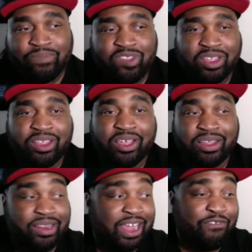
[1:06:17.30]
to the
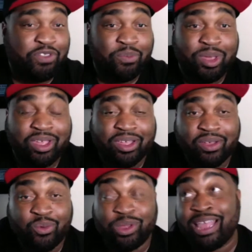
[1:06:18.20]
left of me,
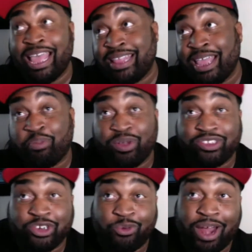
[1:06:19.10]
well, at that point,
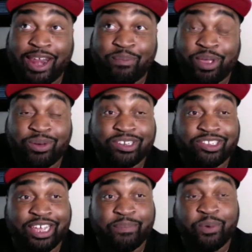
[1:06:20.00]
to the right of me on the
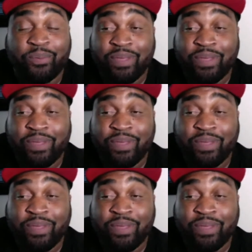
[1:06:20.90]
table,